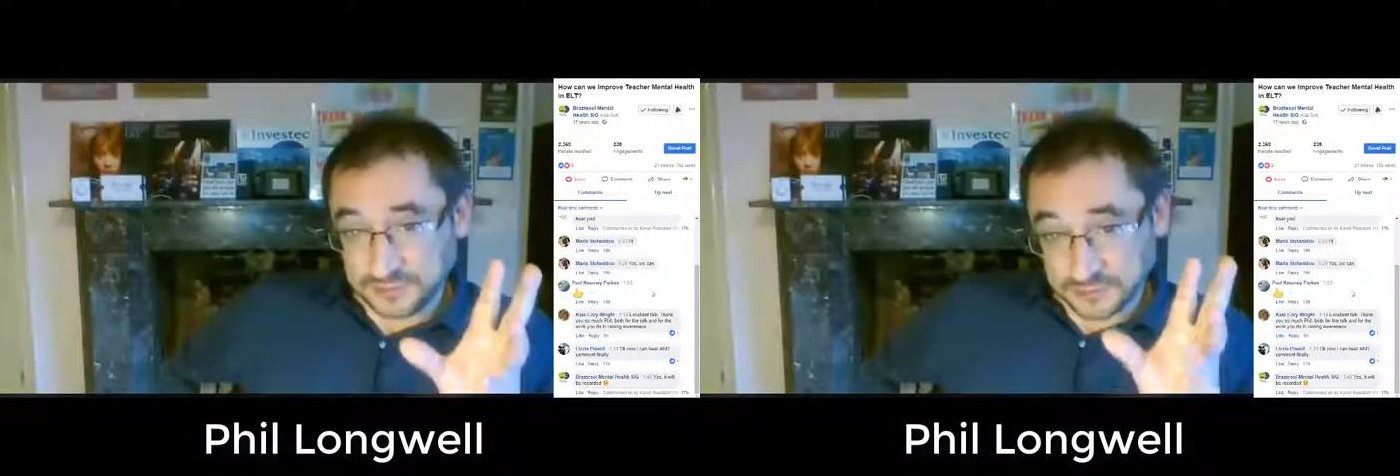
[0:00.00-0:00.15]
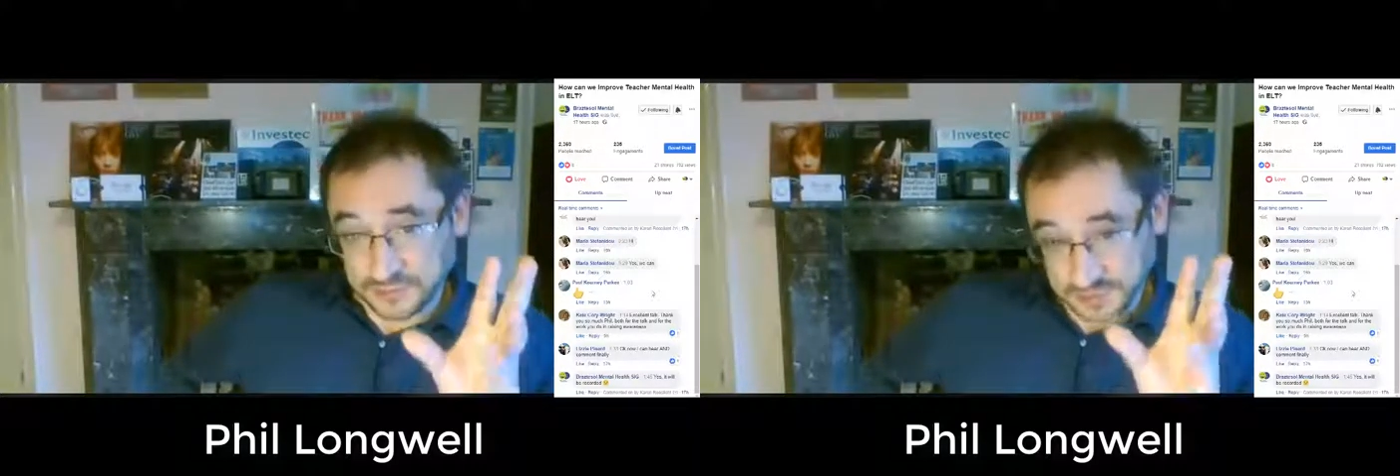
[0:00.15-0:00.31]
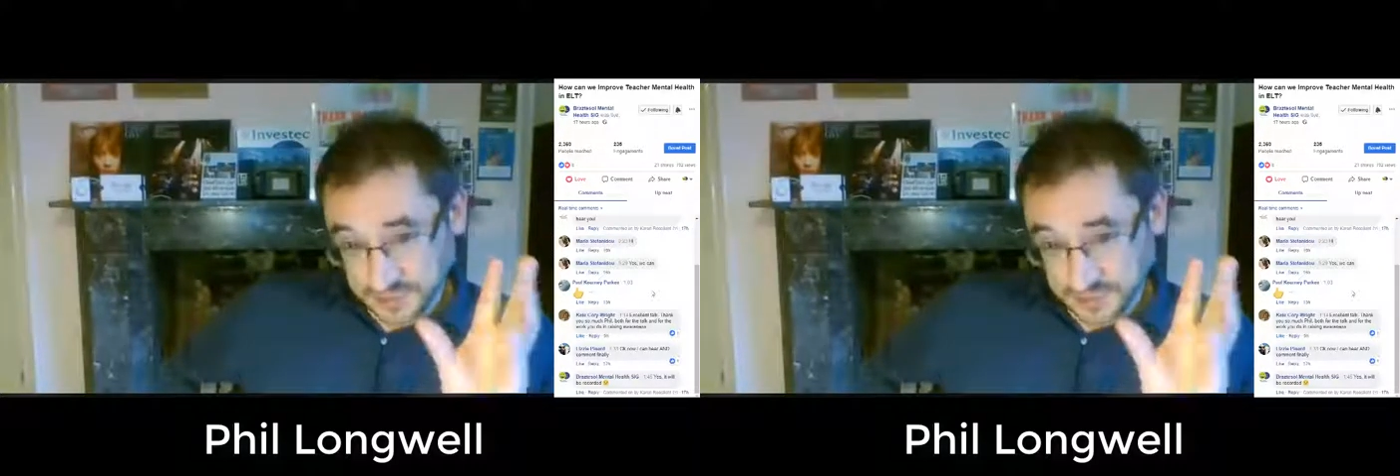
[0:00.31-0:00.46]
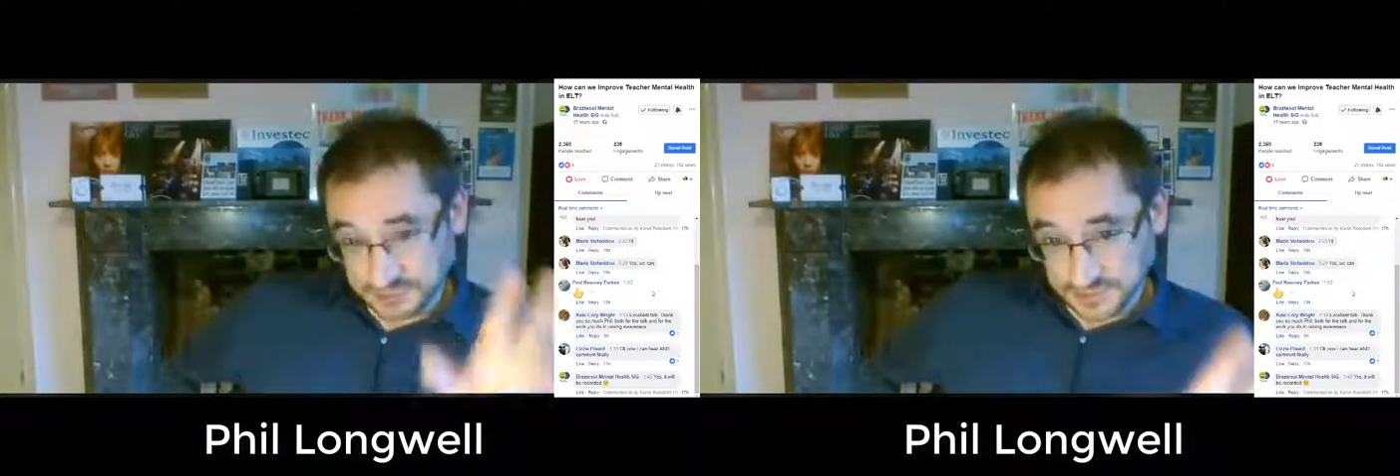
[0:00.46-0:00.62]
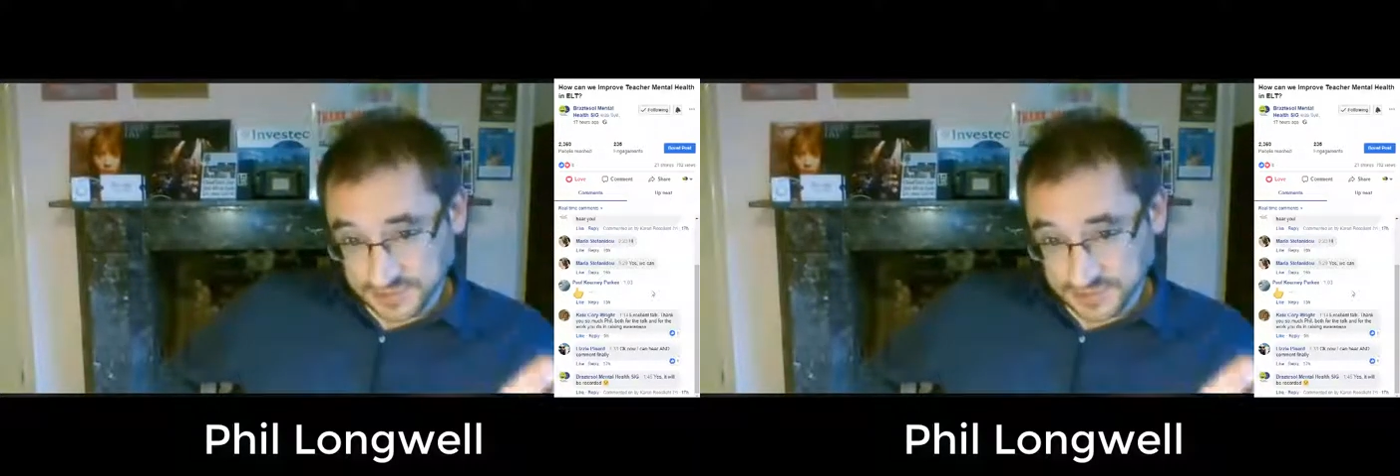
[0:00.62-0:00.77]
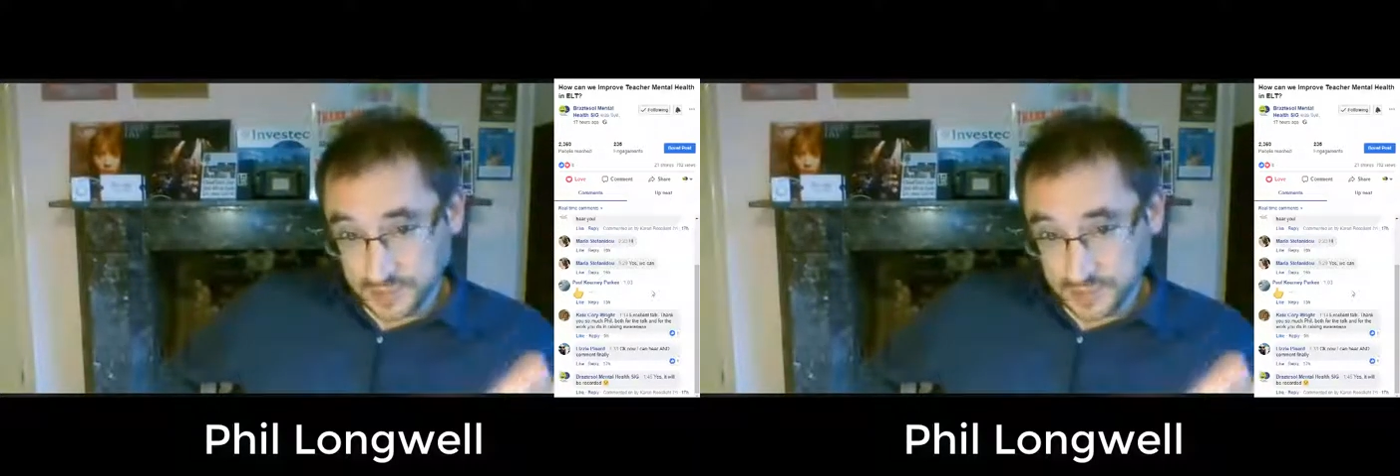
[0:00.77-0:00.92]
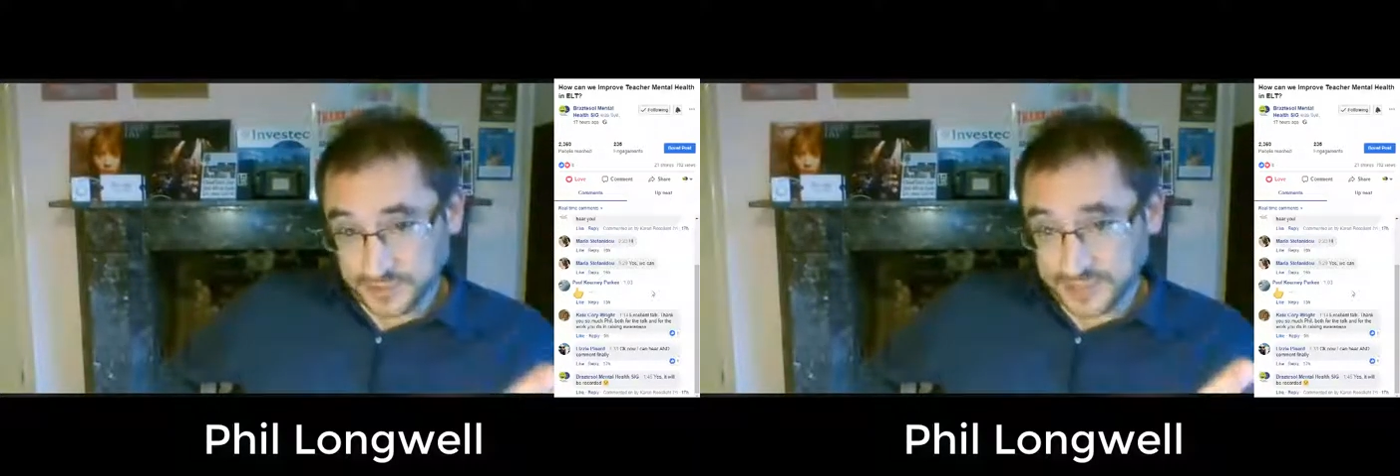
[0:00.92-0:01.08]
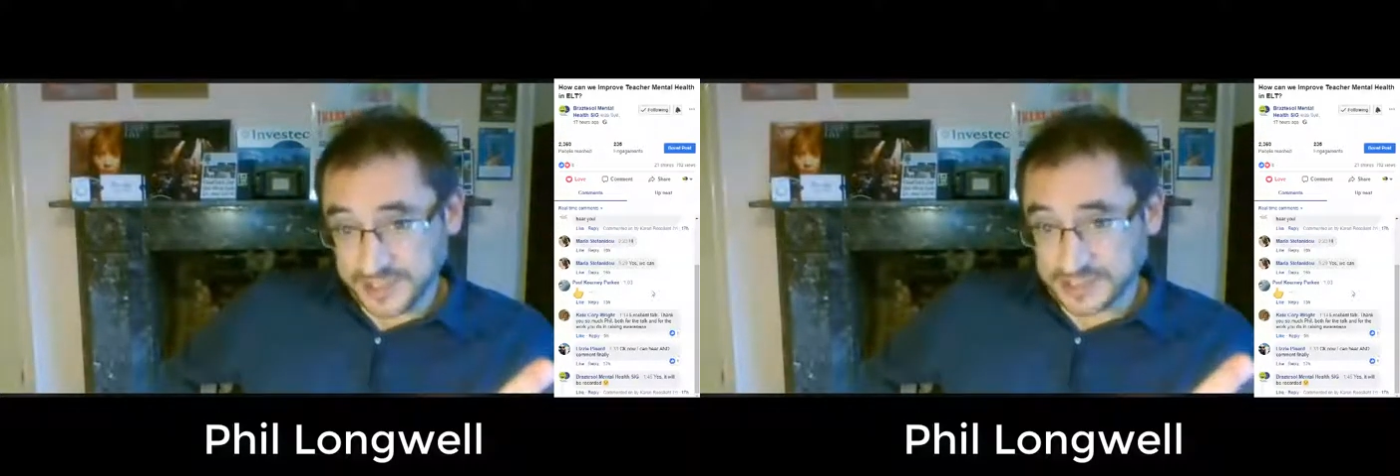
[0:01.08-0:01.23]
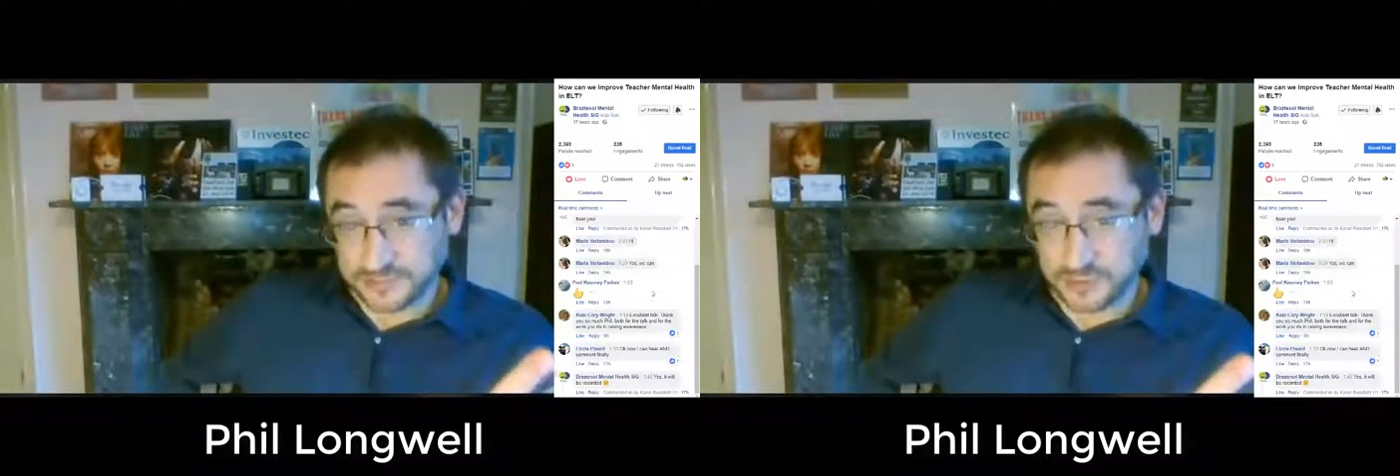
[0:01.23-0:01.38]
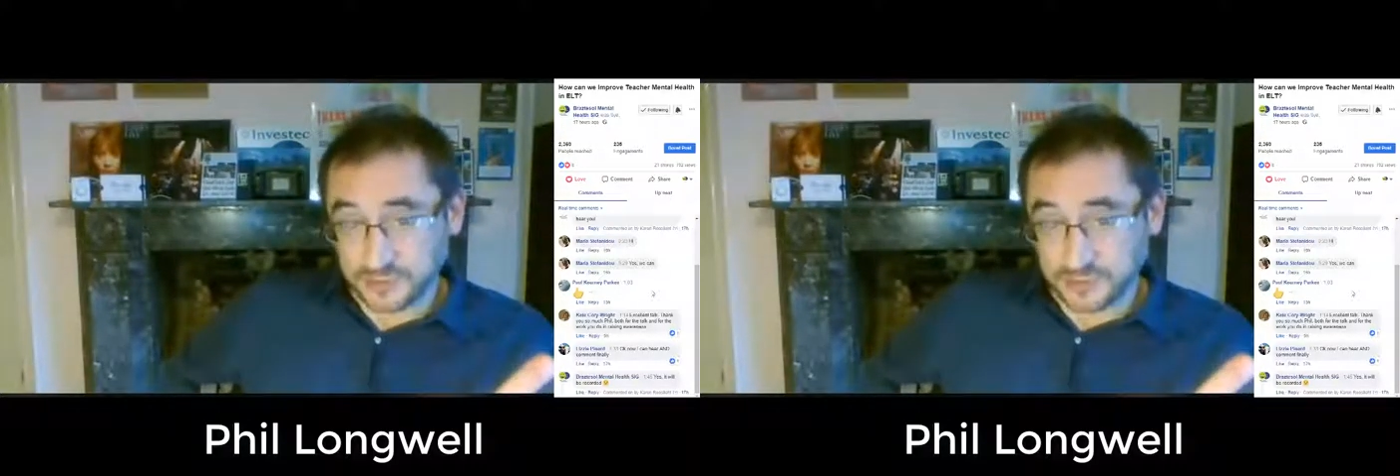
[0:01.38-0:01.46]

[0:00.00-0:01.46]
to get on with that tomorrow.